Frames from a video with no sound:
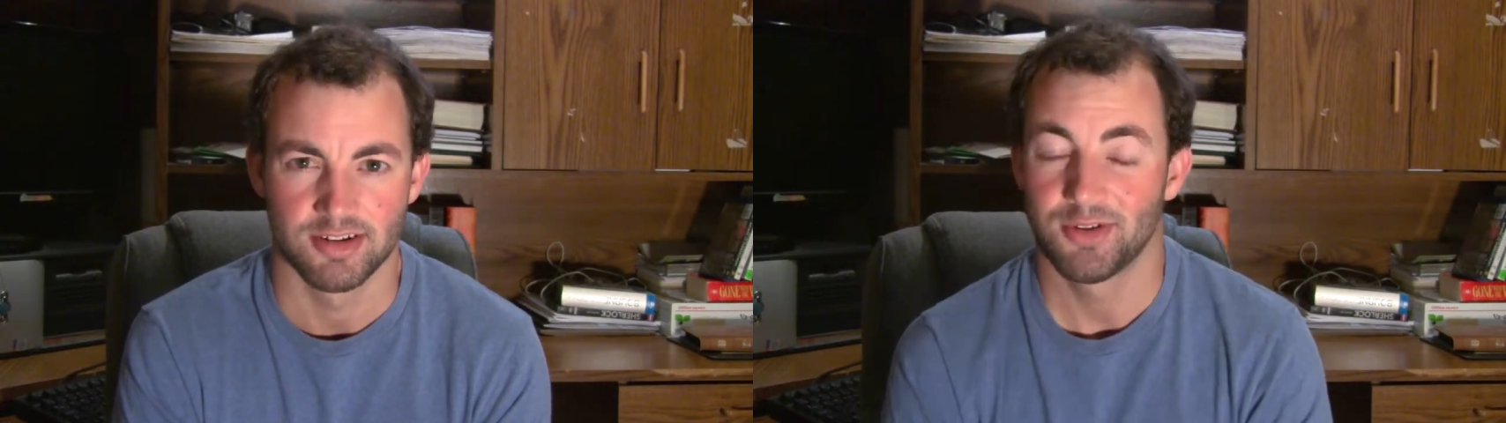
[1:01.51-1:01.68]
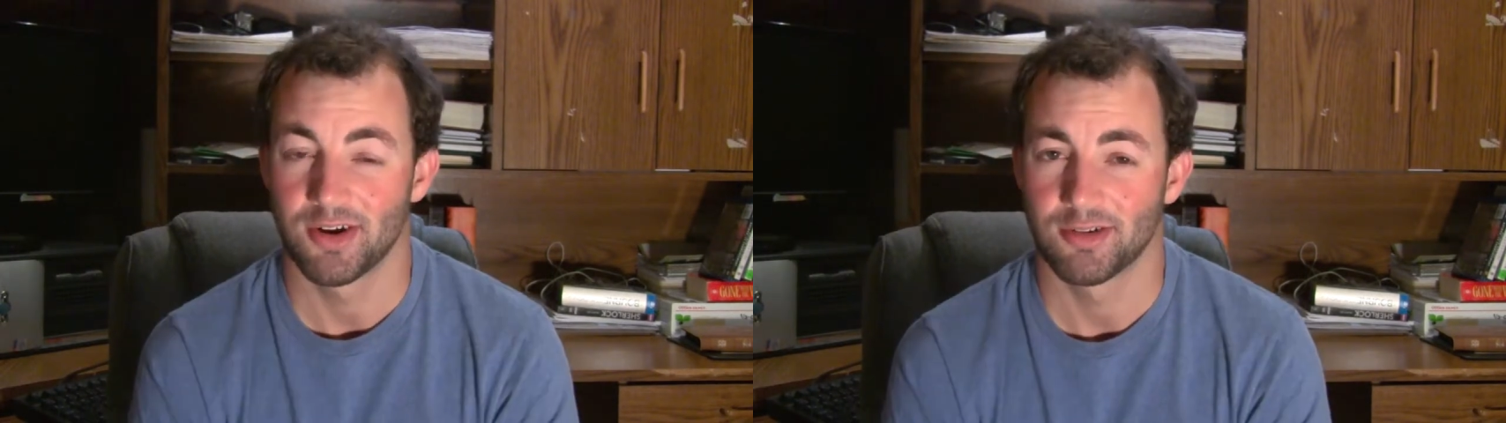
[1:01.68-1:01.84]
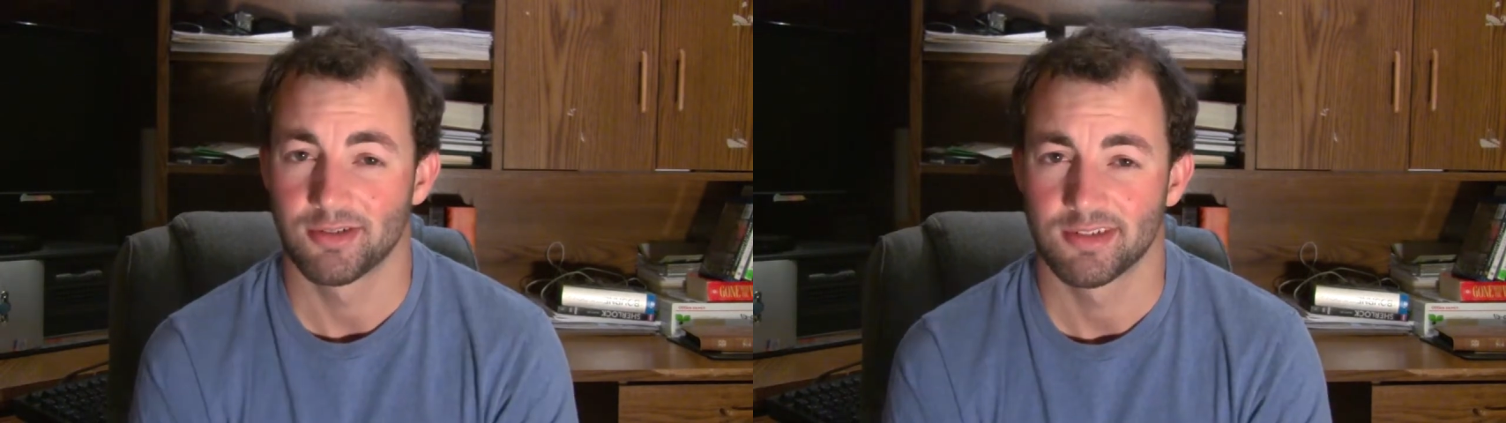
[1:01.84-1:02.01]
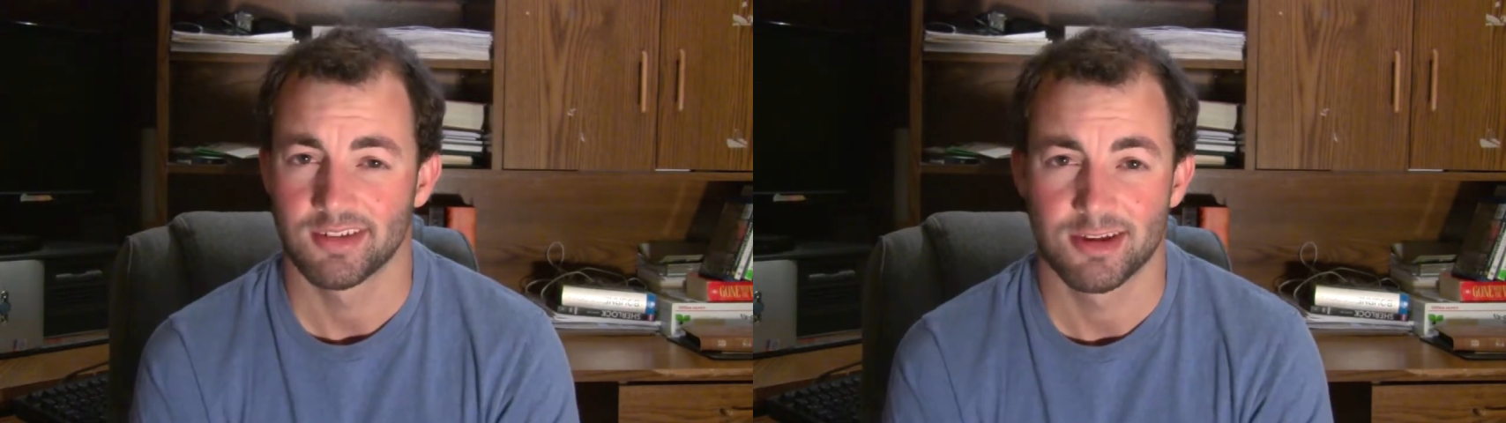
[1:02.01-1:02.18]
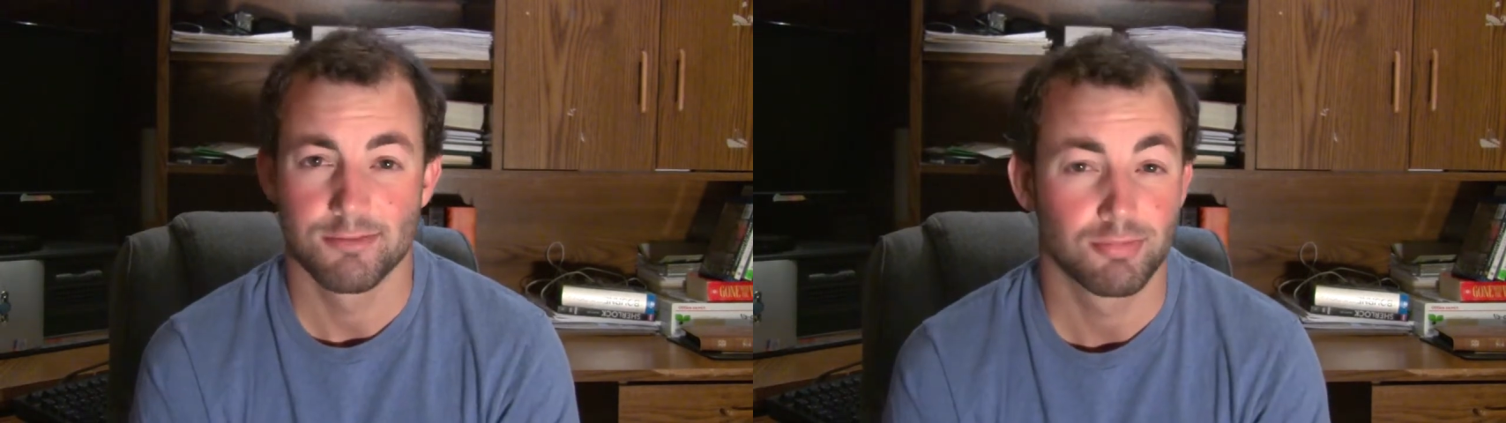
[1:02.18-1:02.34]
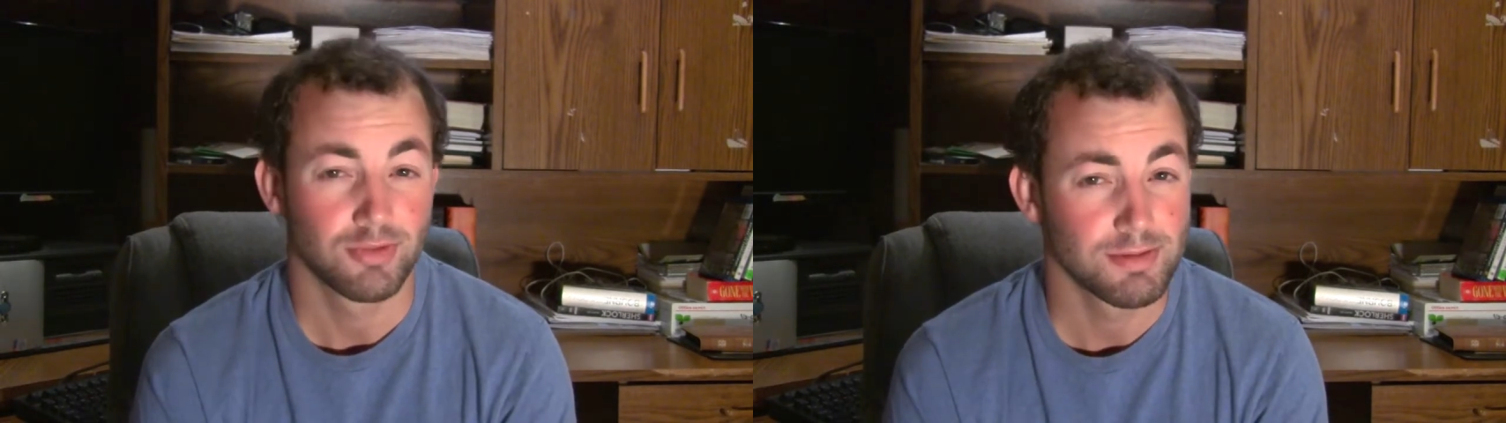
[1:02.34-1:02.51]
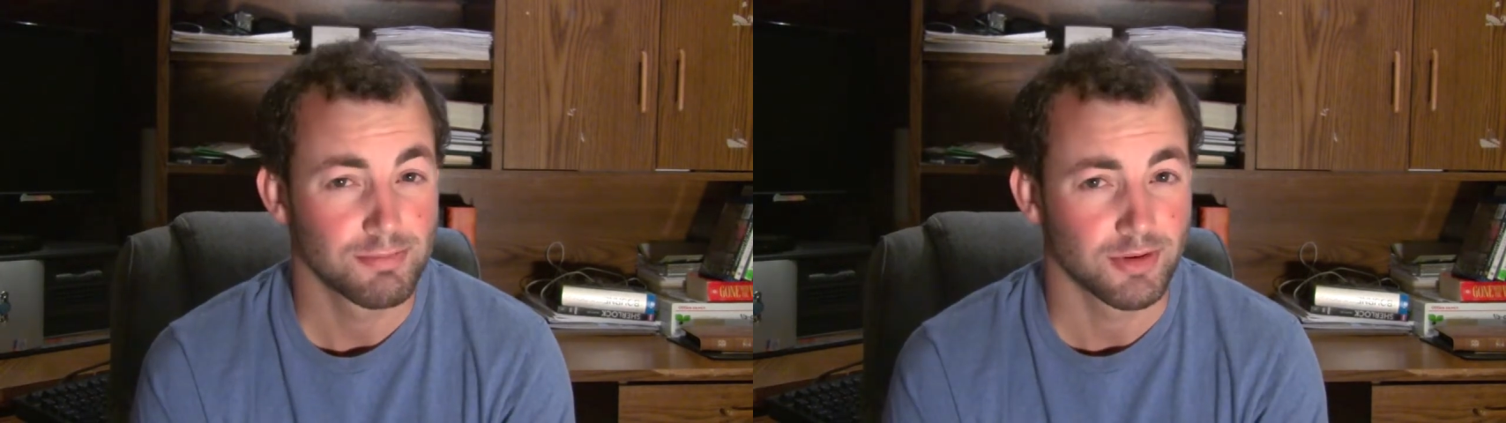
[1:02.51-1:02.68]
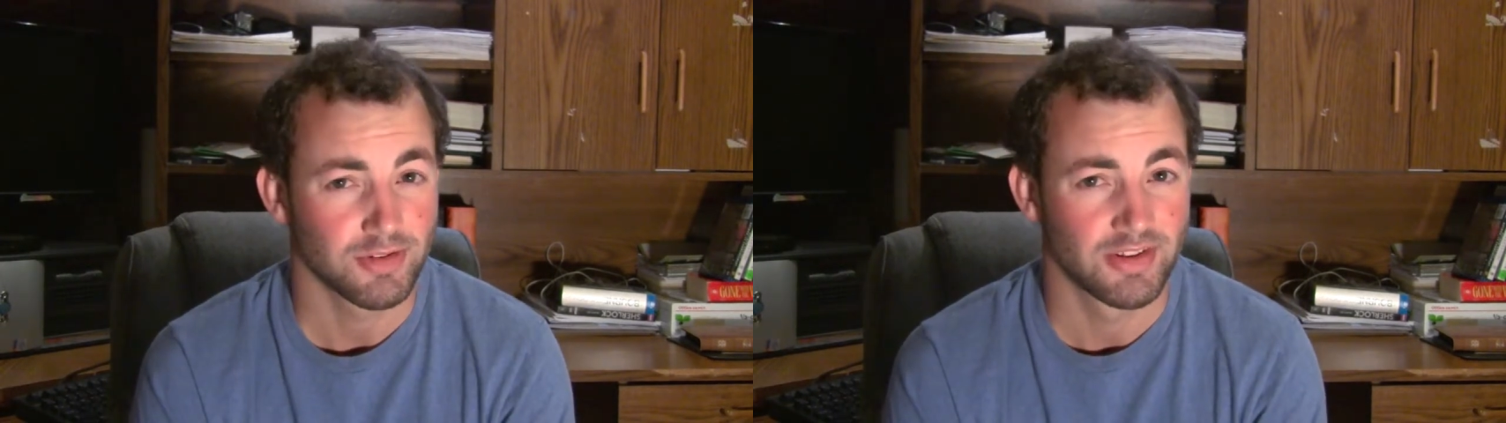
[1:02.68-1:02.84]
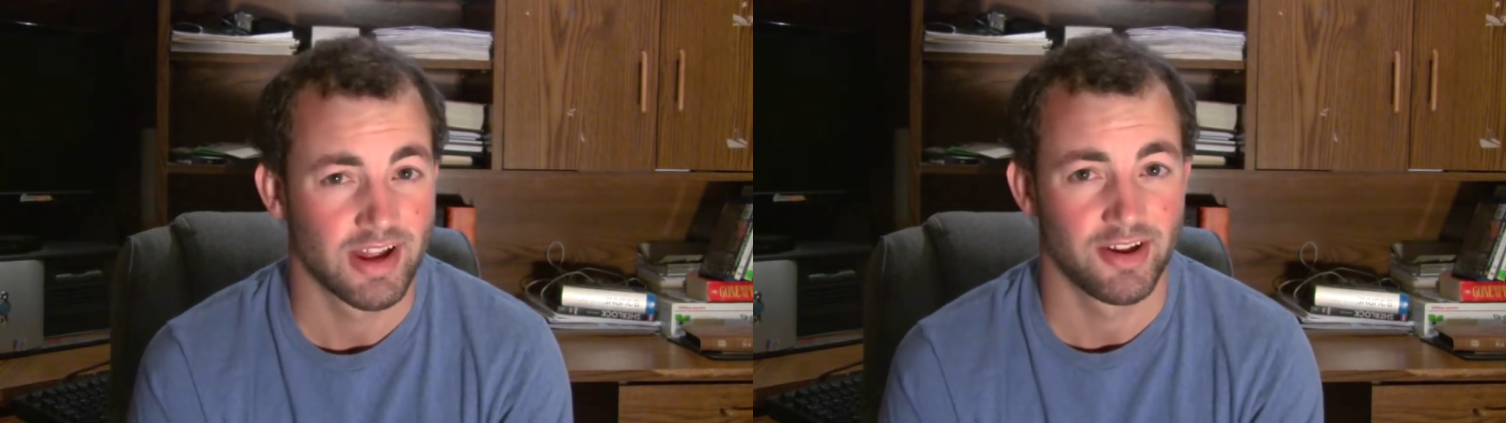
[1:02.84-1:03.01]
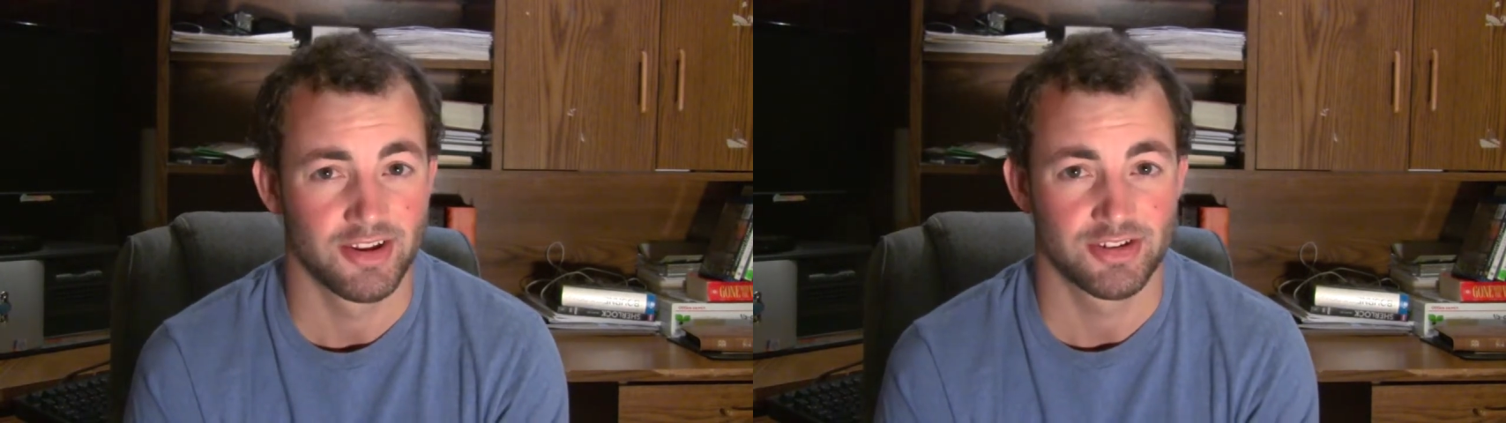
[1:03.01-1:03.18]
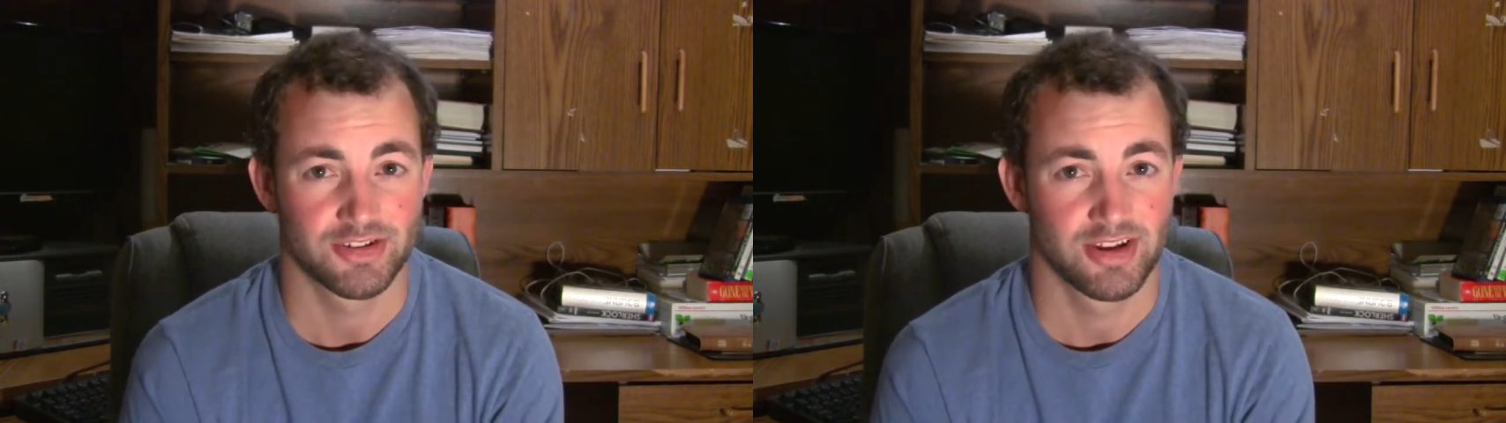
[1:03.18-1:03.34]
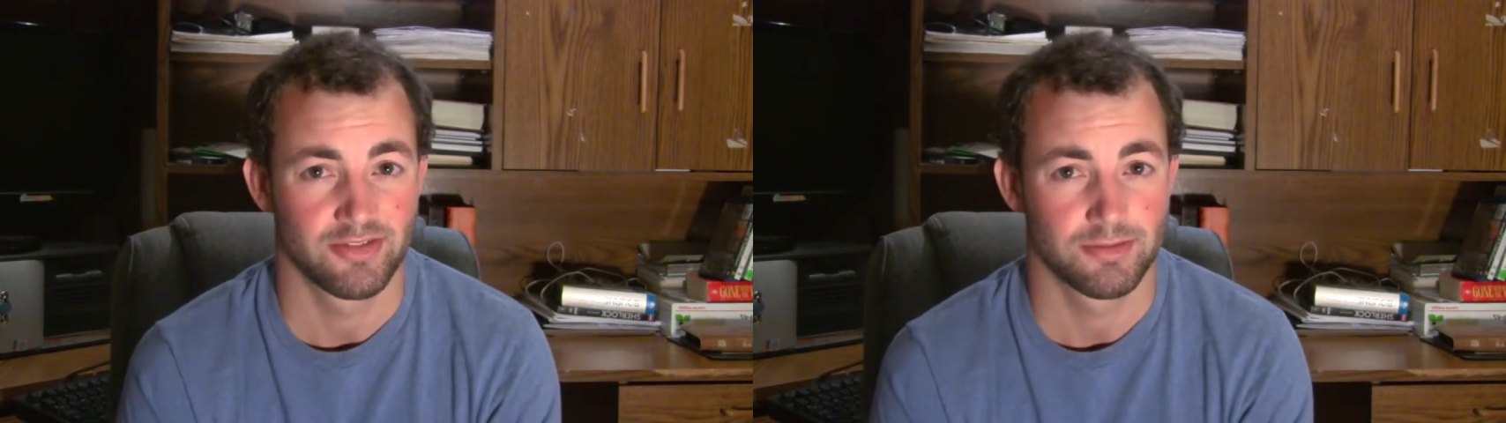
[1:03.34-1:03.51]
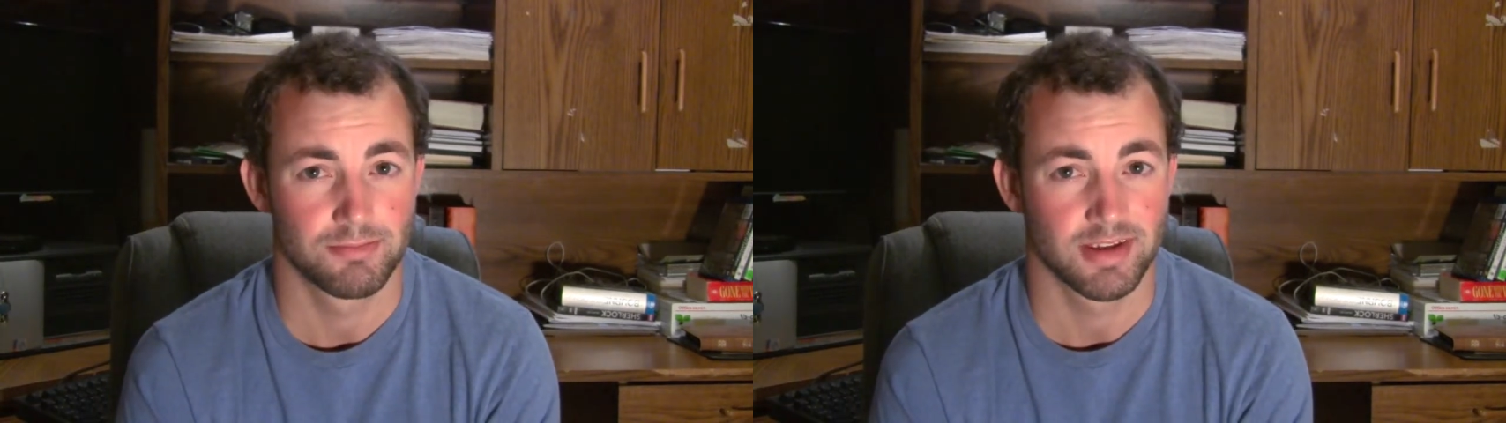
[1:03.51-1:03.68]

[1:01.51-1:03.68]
You know, complete personality shift